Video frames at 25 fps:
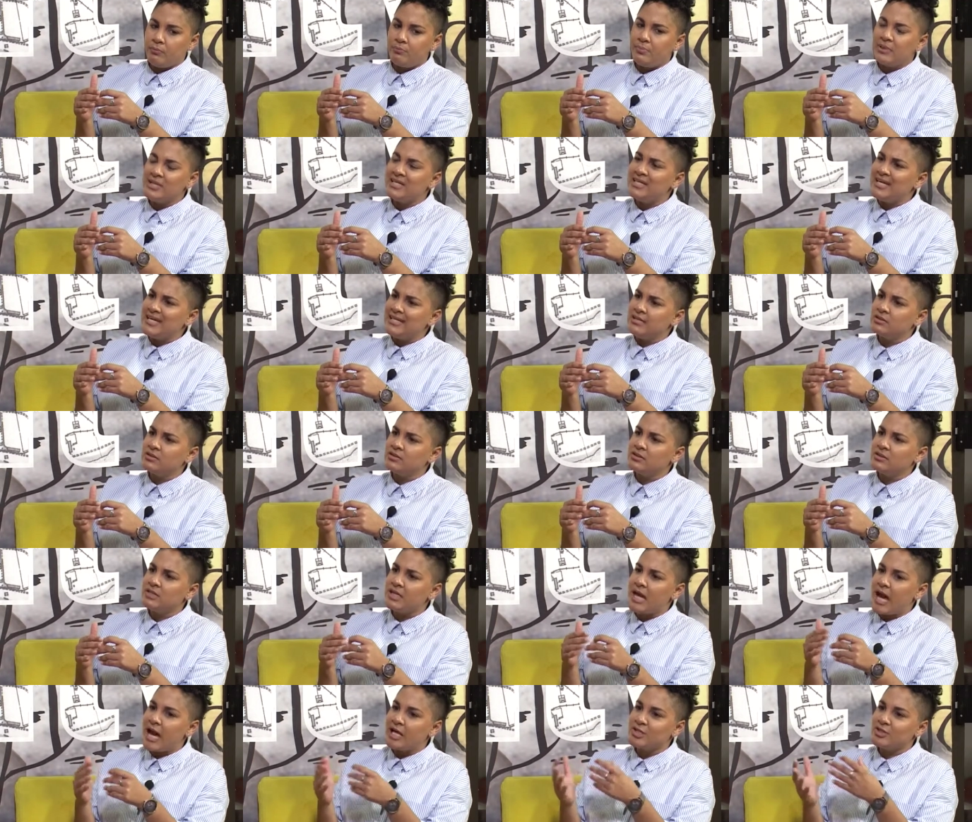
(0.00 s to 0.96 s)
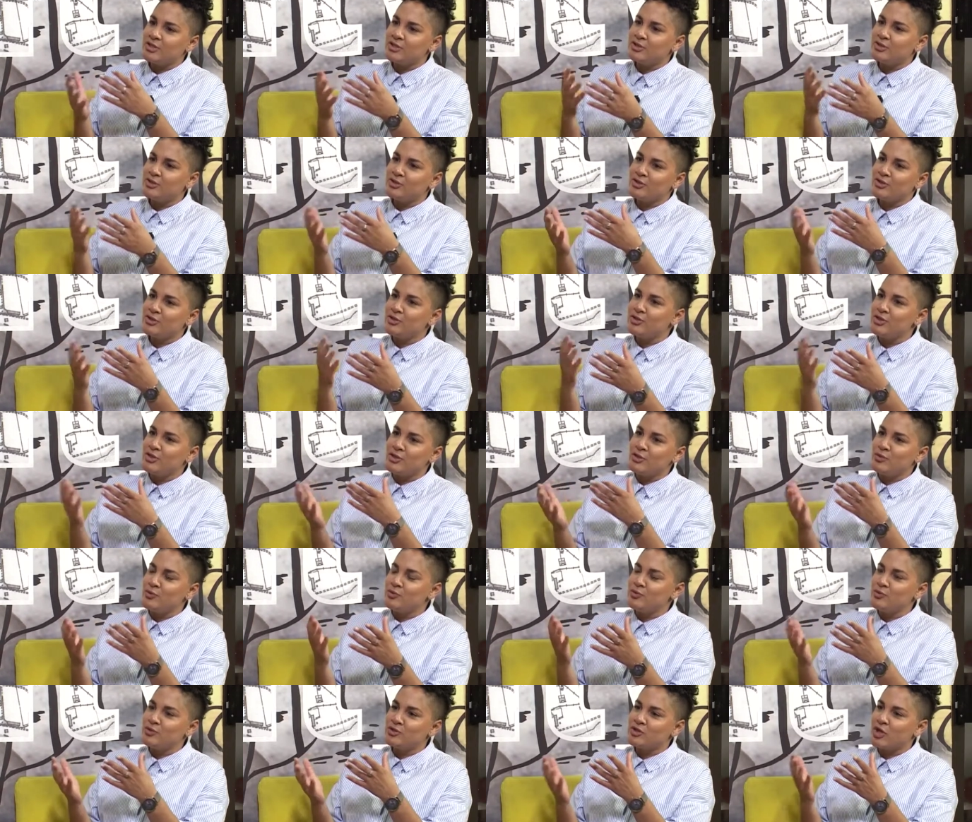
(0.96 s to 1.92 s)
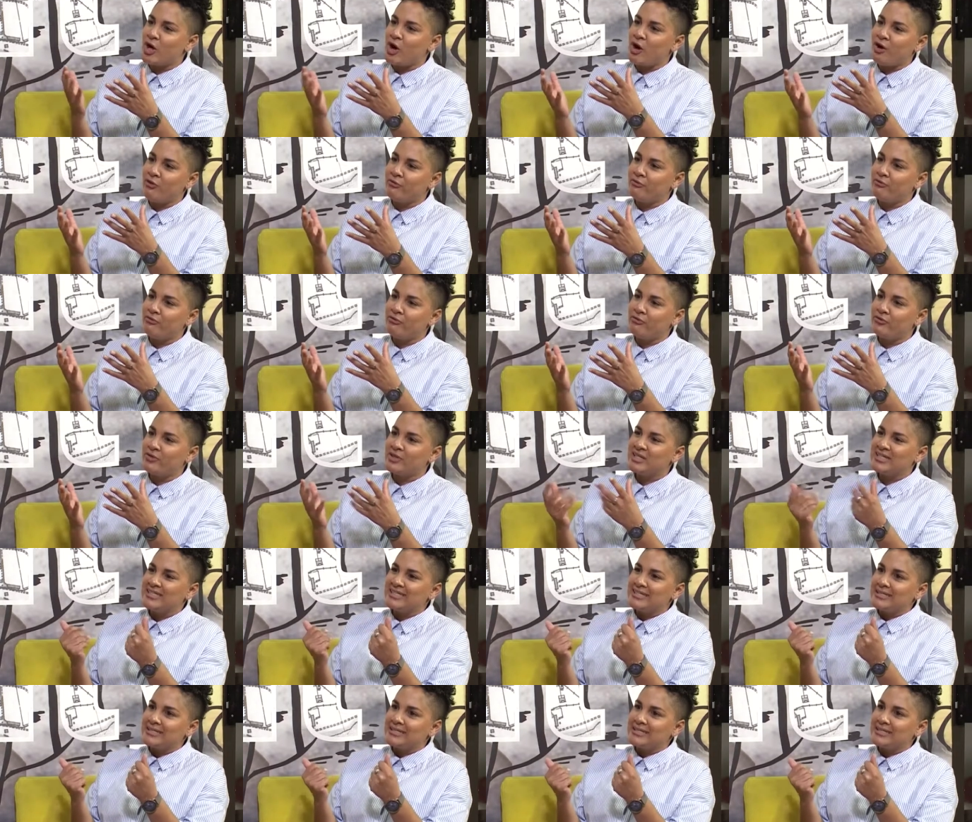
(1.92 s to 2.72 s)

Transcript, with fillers: parental reactions to the news of